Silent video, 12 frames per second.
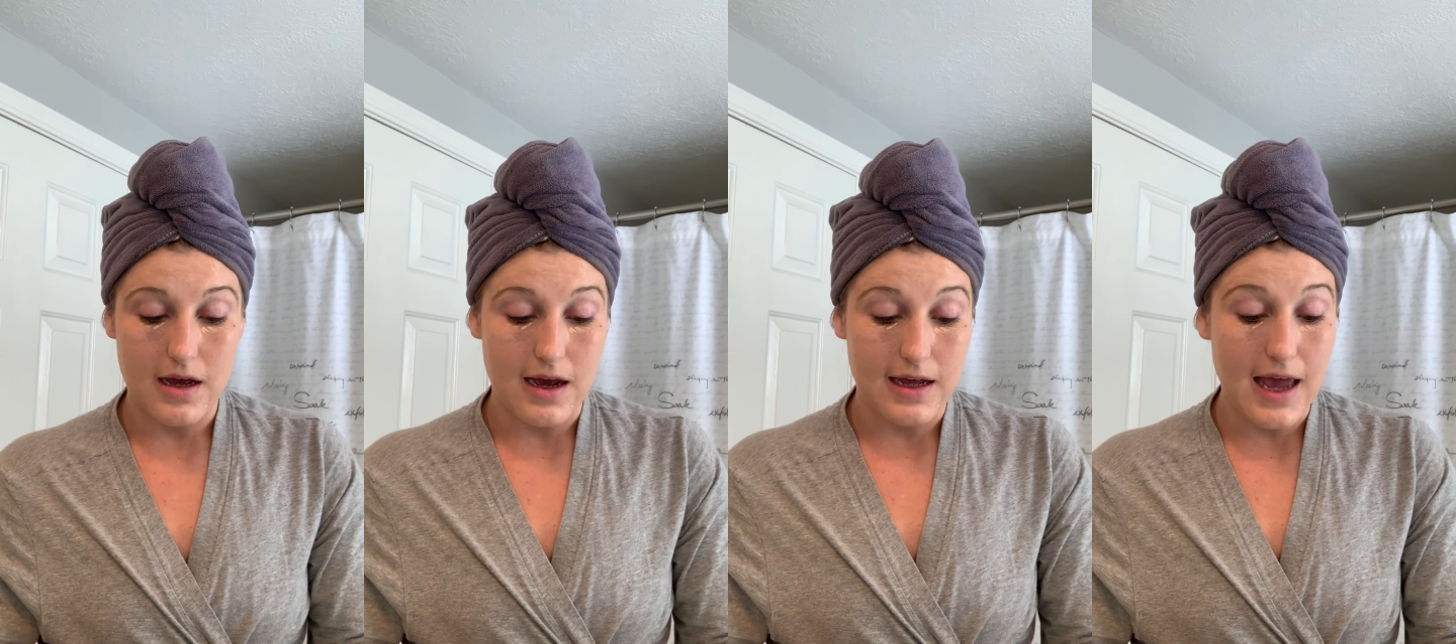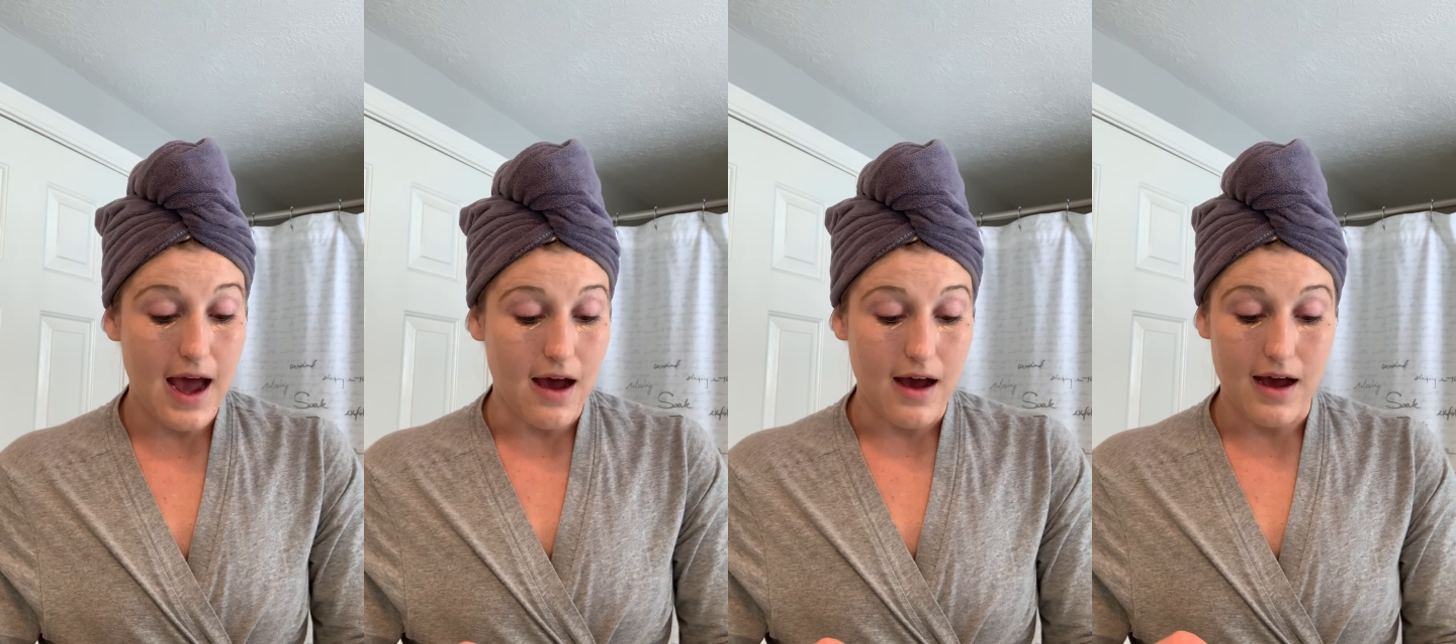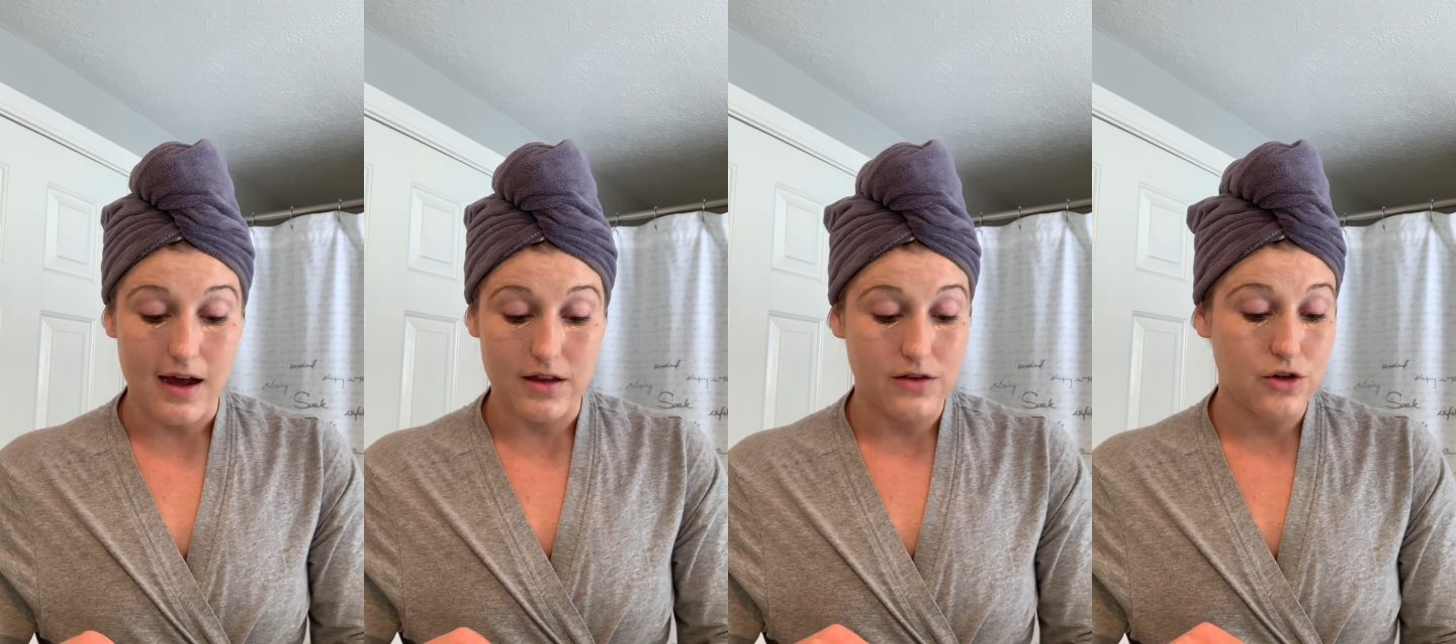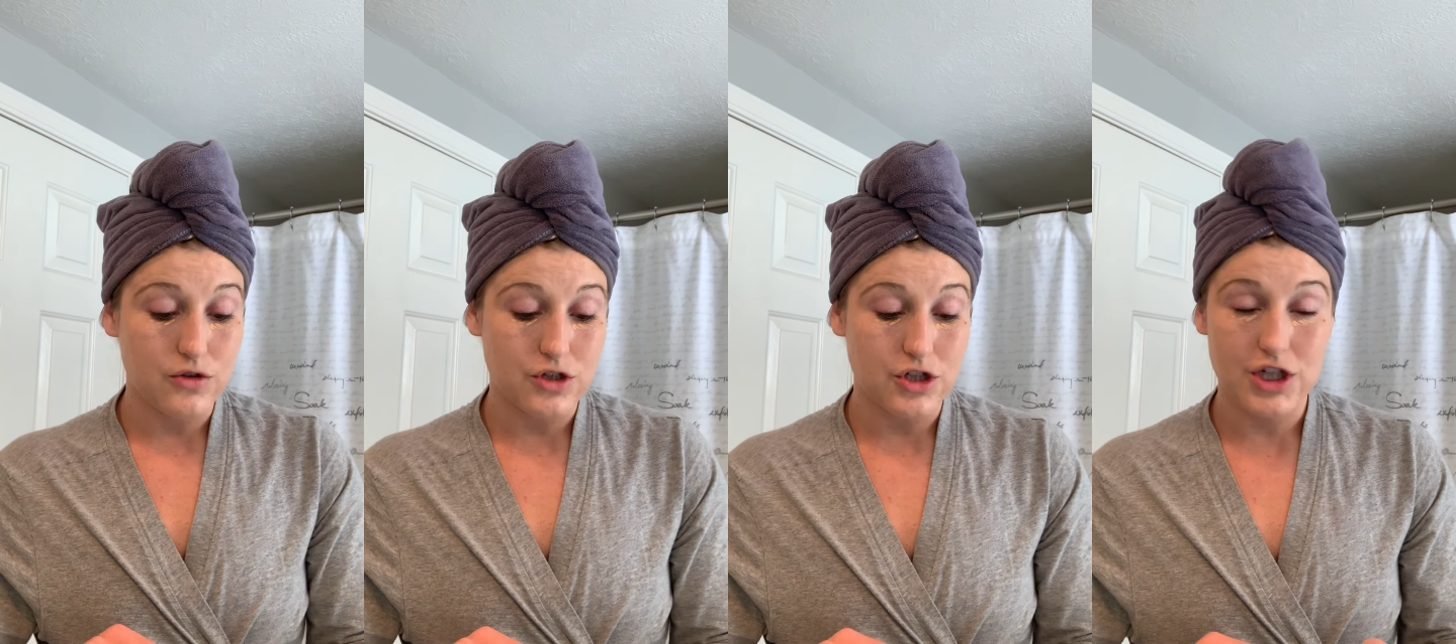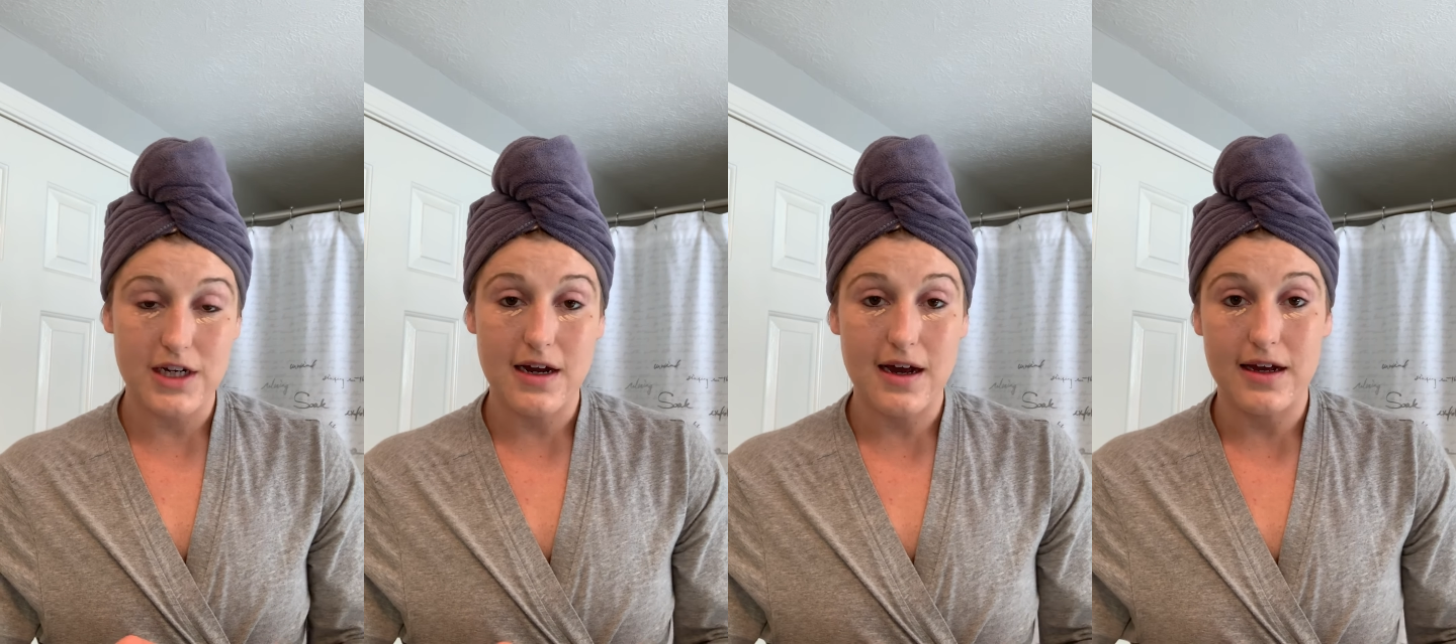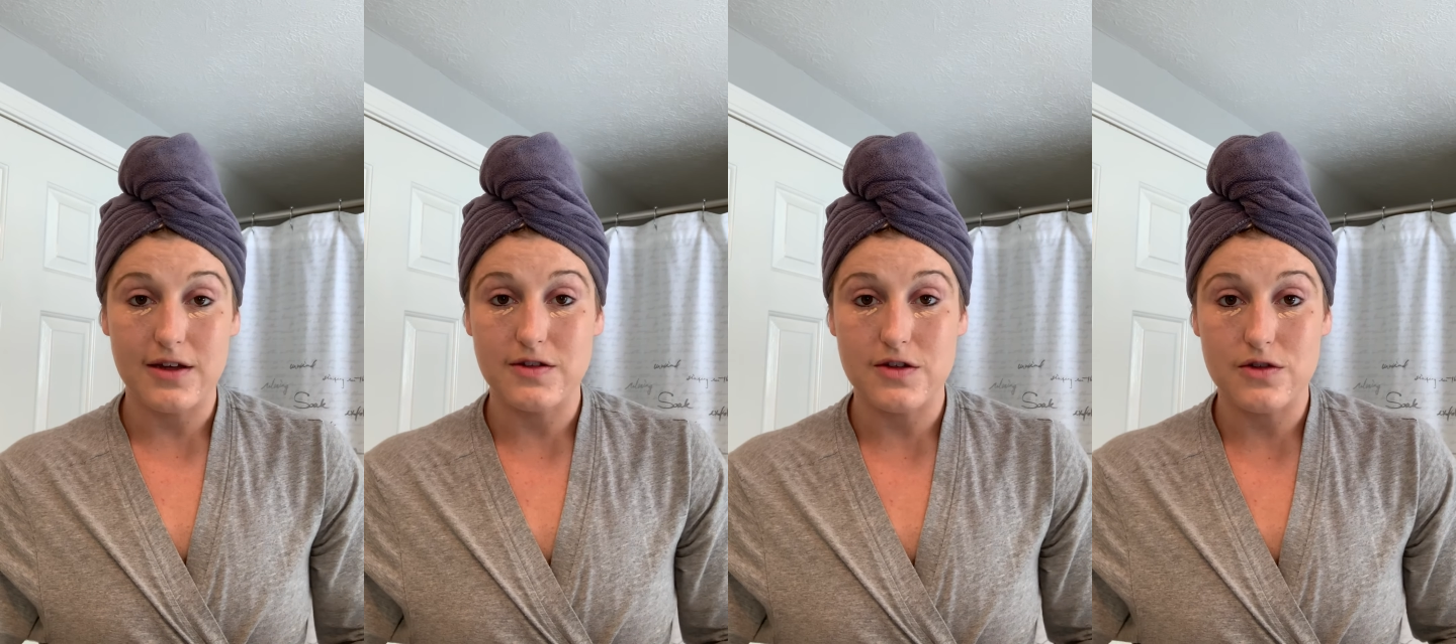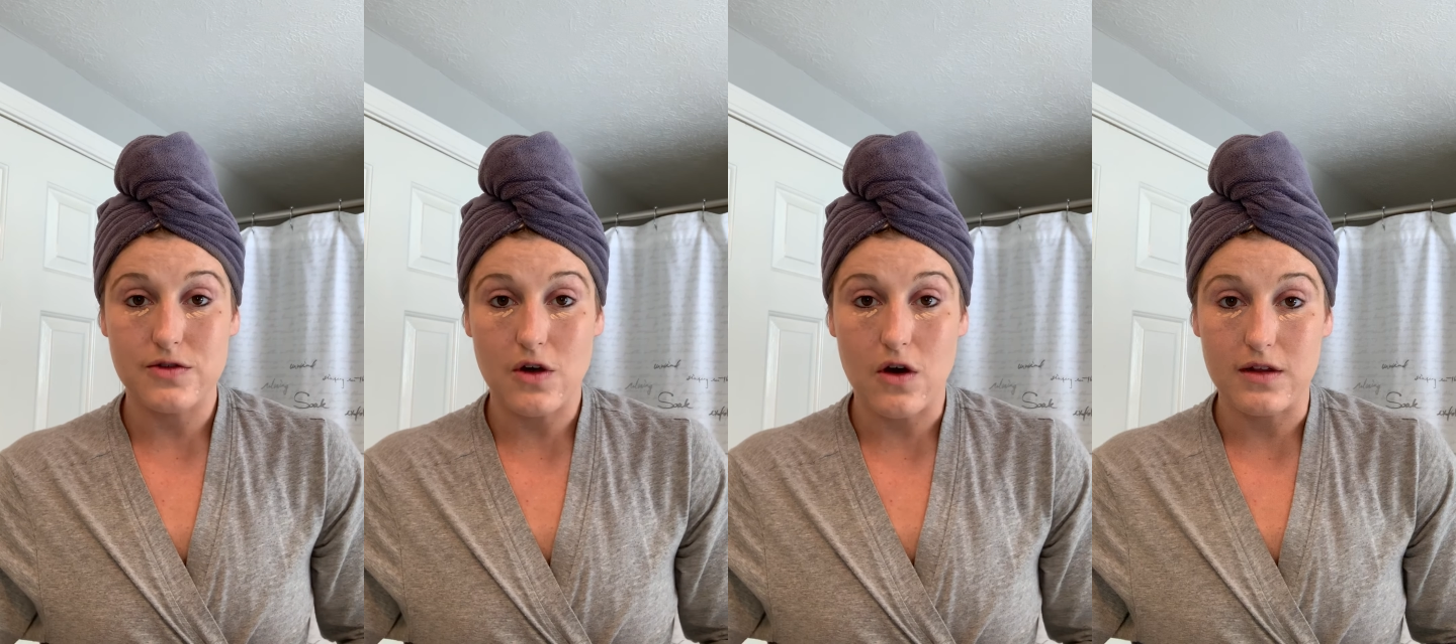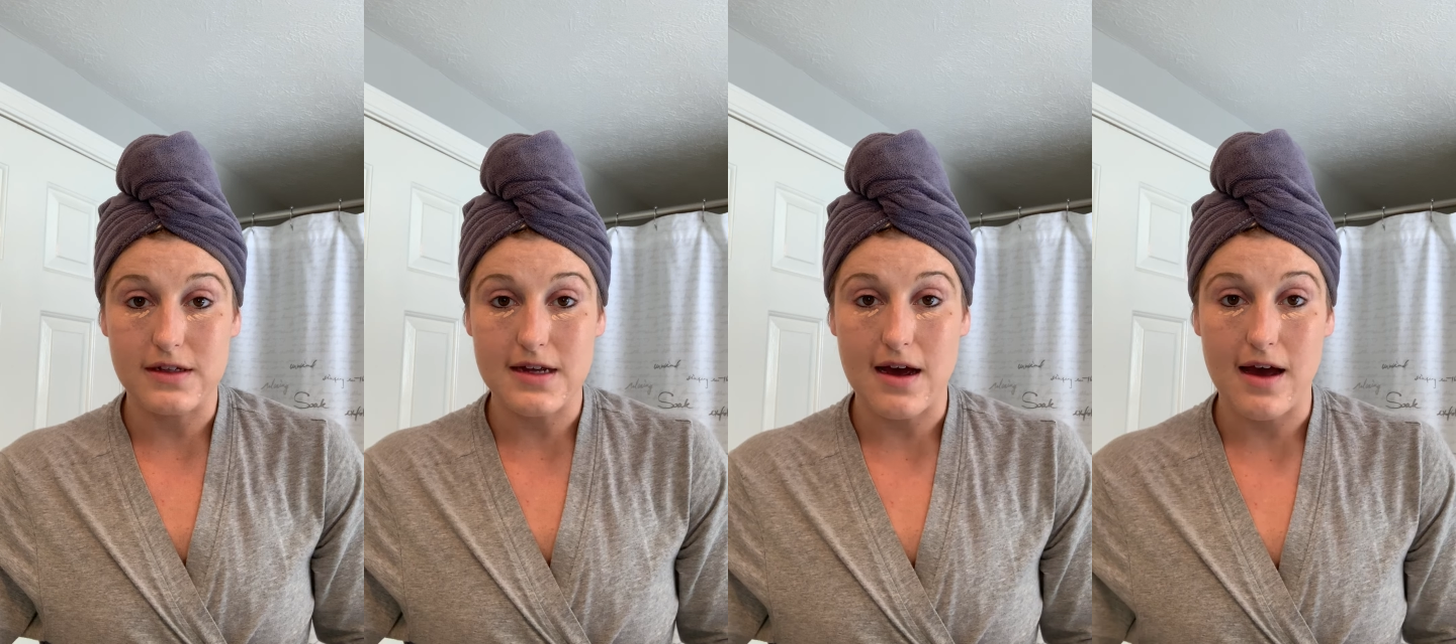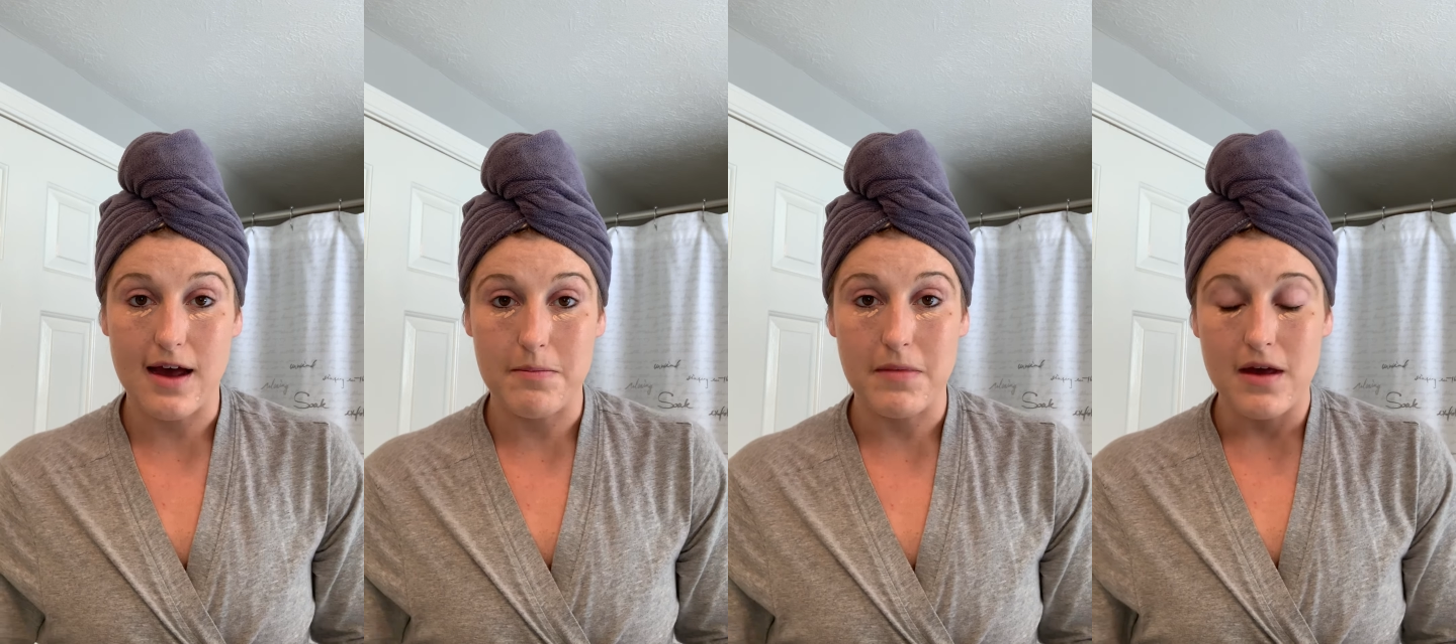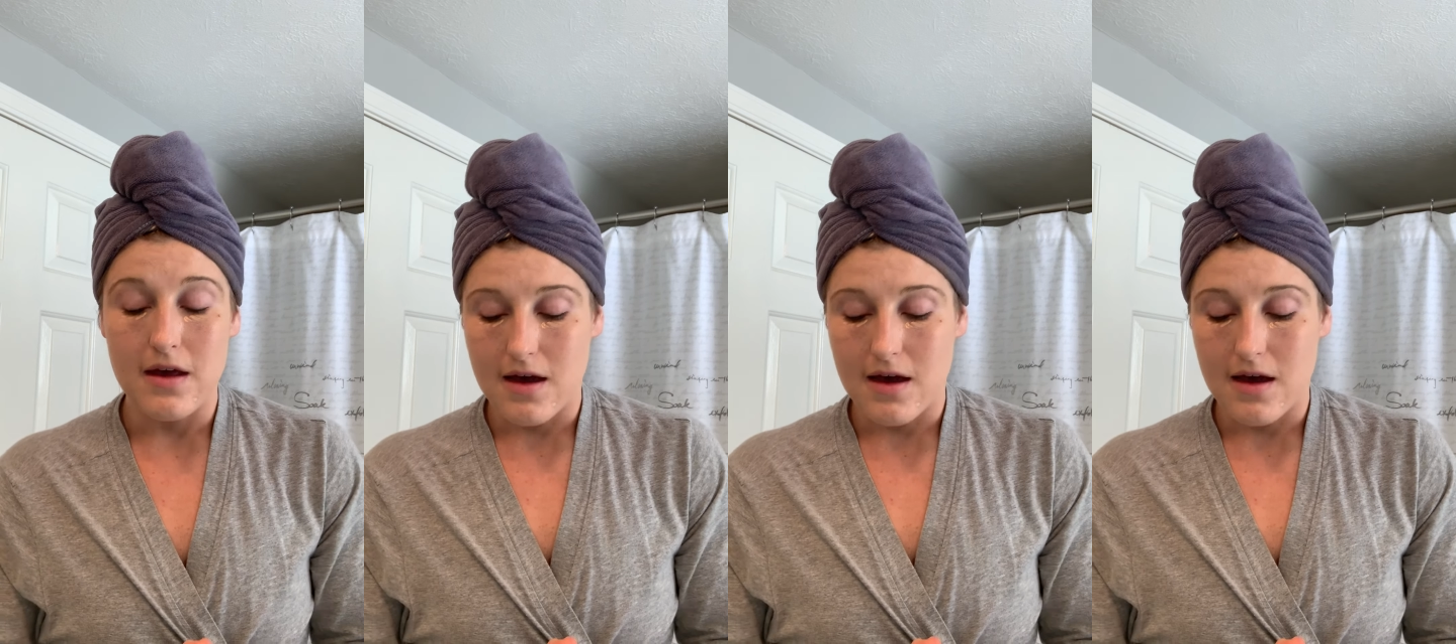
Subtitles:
Yeah, Neutrogena I used to use all the time